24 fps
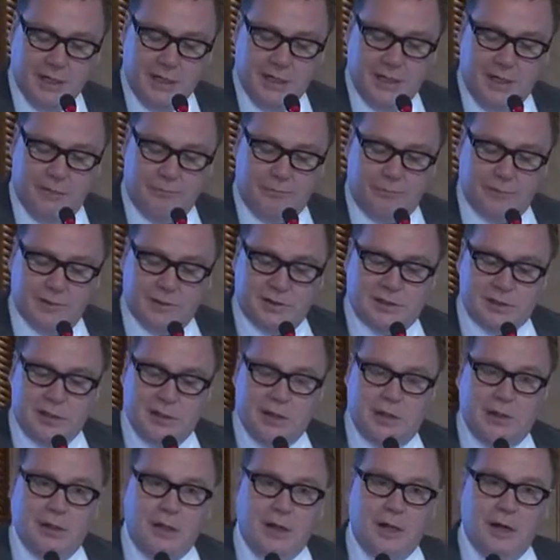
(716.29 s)
in
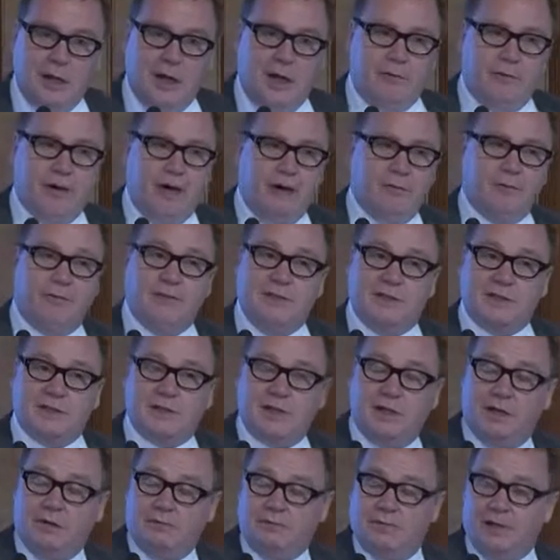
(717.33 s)
Brazil around
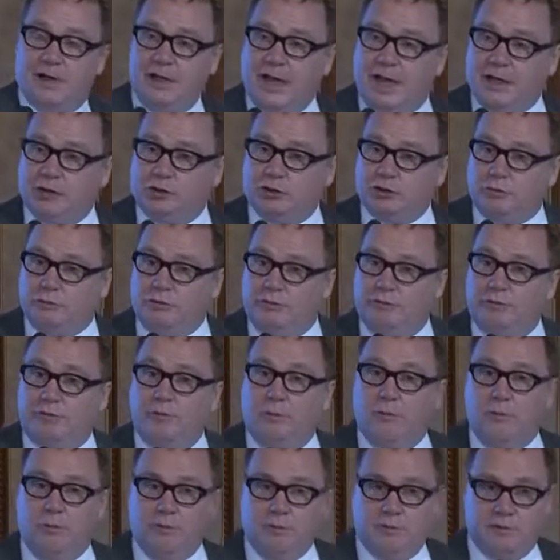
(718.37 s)
fiscal and financial
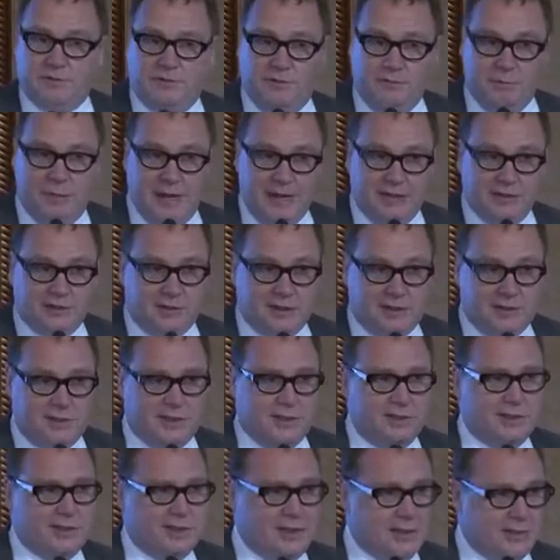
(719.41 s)
reforms for major
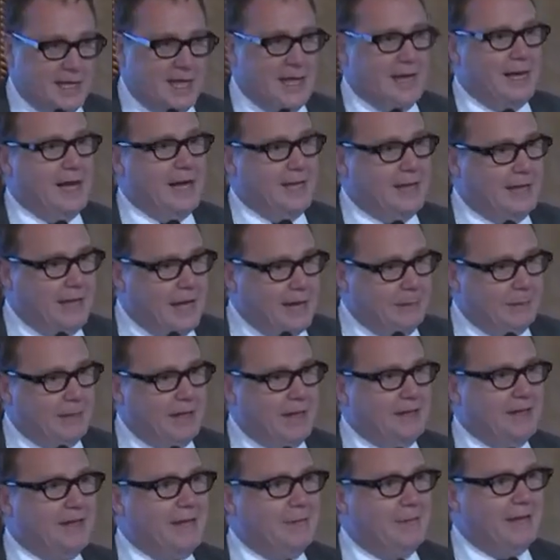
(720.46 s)
cities,
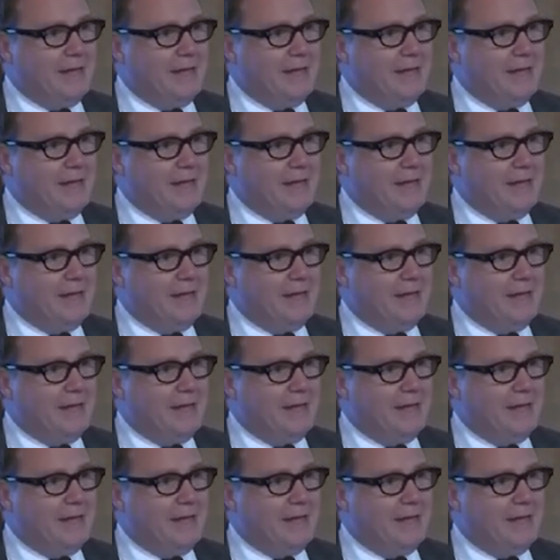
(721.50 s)
enabling them